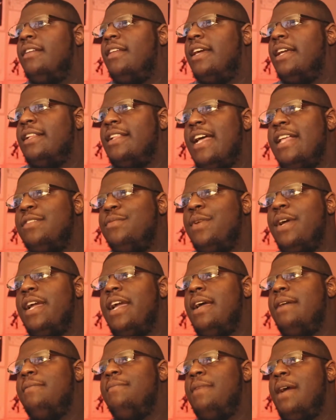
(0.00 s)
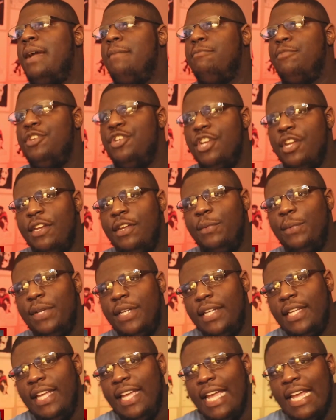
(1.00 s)
Like that's why I, am
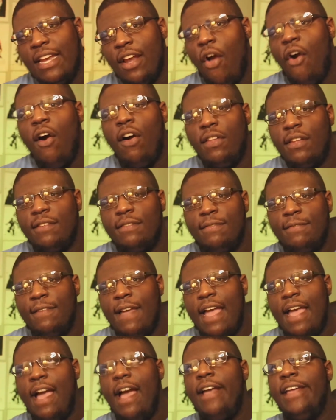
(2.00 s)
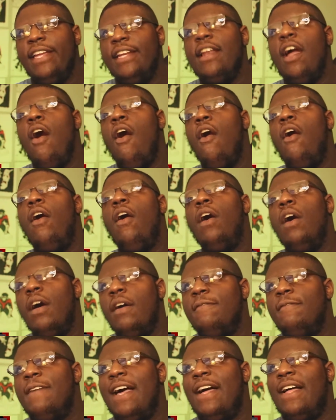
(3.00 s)
genuinely in all of in awe
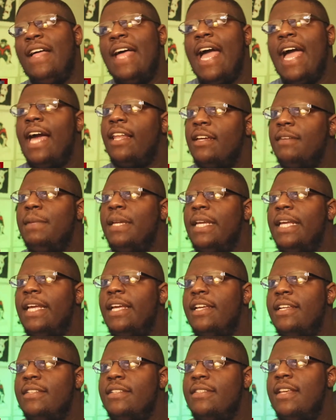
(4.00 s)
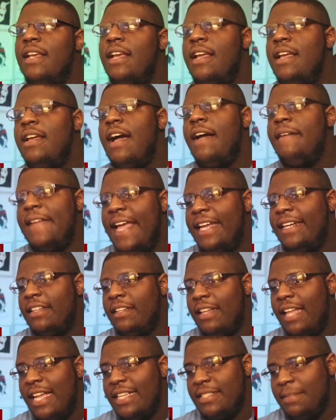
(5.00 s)
of Valhalla because I've had
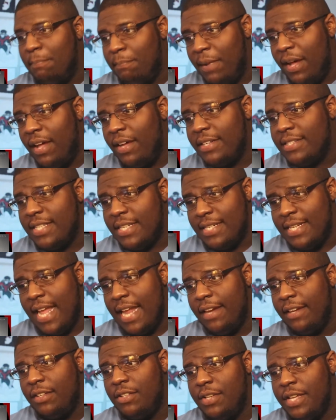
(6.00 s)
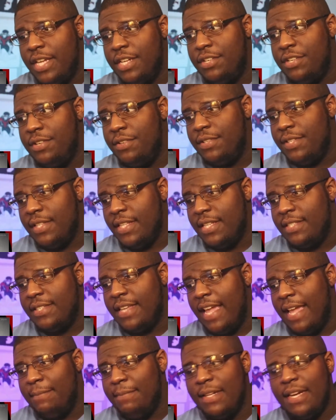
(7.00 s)
less bugs and technical issues in this
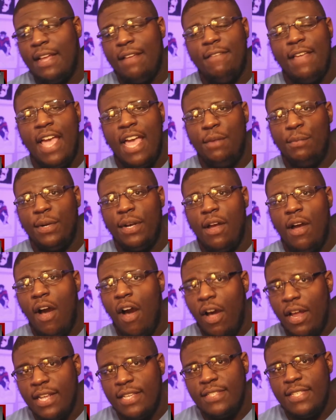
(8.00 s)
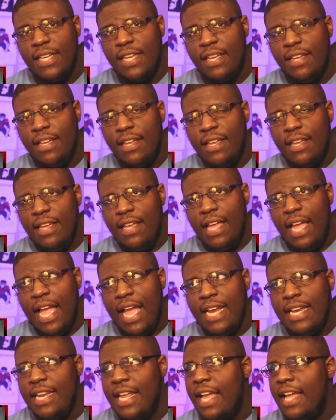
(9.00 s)
game than I've had with Odyssey,
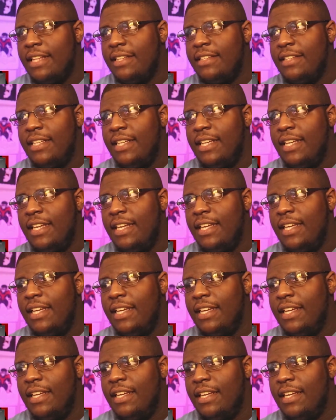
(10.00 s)
and yet the